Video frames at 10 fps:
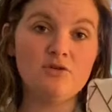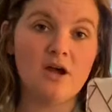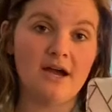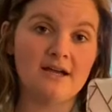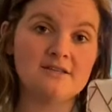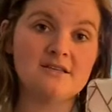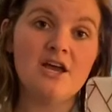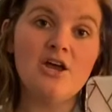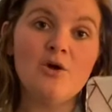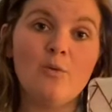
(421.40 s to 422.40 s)
guys
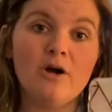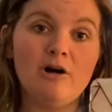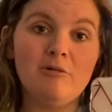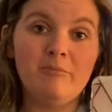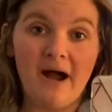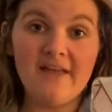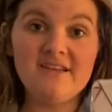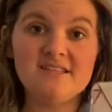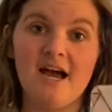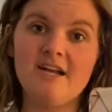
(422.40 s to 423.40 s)
will buy
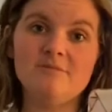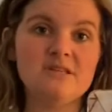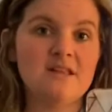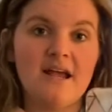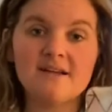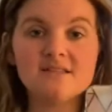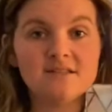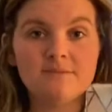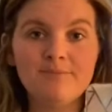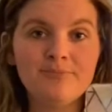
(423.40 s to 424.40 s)
these items in the
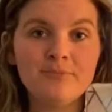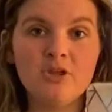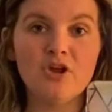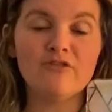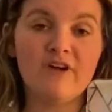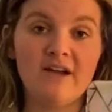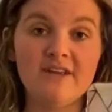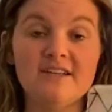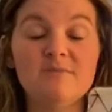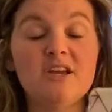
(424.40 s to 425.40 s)
next 5
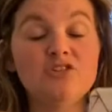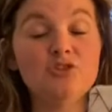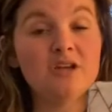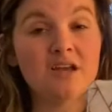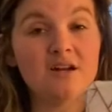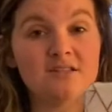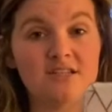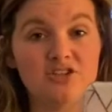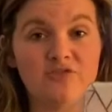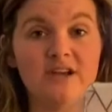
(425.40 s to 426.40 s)
days, because you can get on
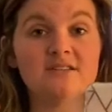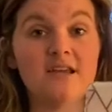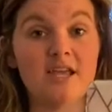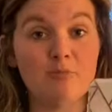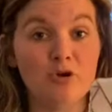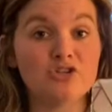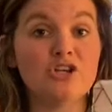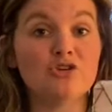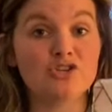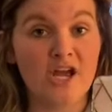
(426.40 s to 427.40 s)
Stitch Fix and keep
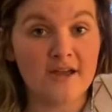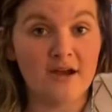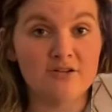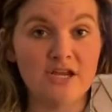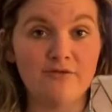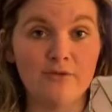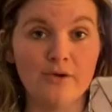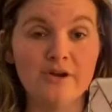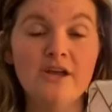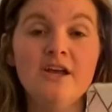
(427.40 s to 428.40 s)
pushing your checkout date
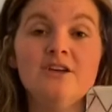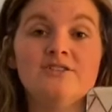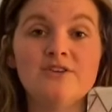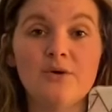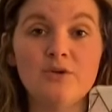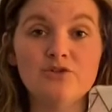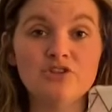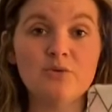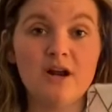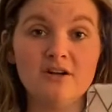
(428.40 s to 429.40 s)
forward. So
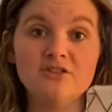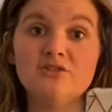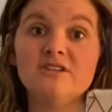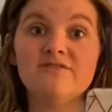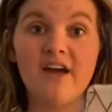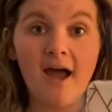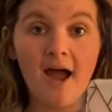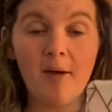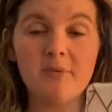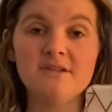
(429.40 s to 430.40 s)
usually what I'll do is if that
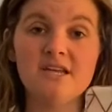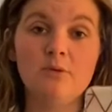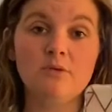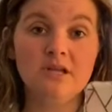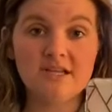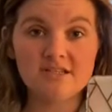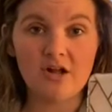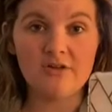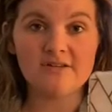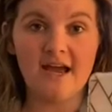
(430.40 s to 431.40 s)
happens, I will list
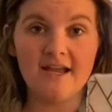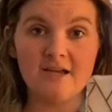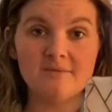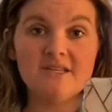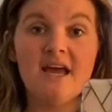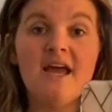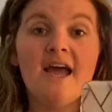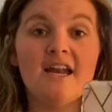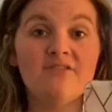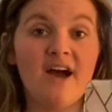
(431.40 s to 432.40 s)
all those items.
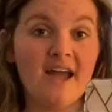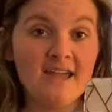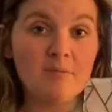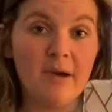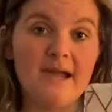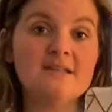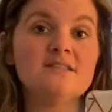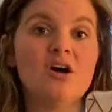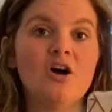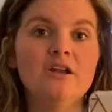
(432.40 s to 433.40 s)
And if I get
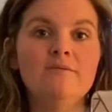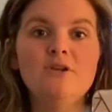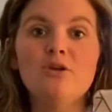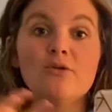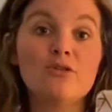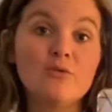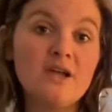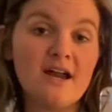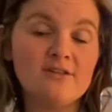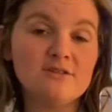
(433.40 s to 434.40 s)
bites on,
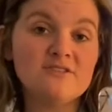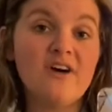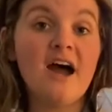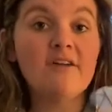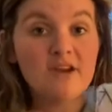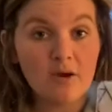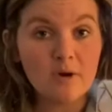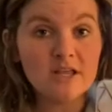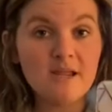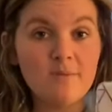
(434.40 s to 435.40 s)
3 out of those 5 and I
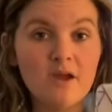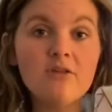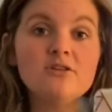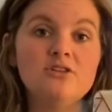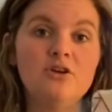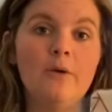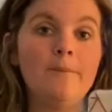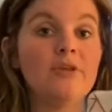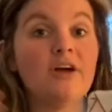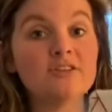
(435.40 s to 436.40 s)
want to keep the other
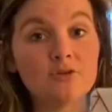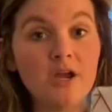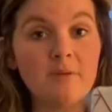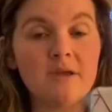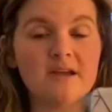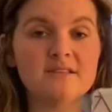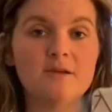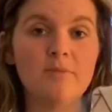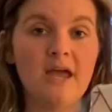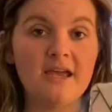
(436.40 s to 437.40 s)
2, then that's great because
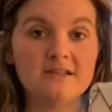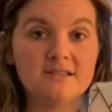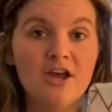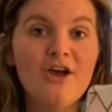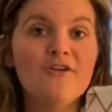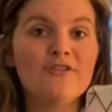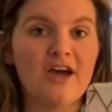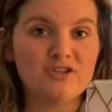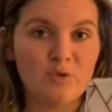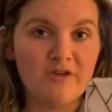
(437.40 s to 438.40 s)
it pays for
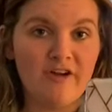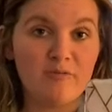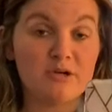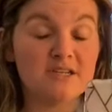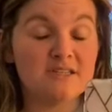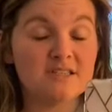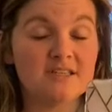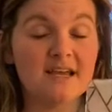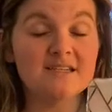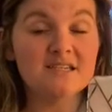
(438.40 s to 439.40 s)
that
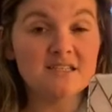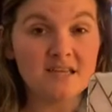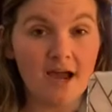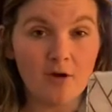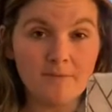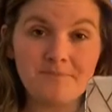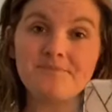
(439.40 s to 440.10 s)
25% discount.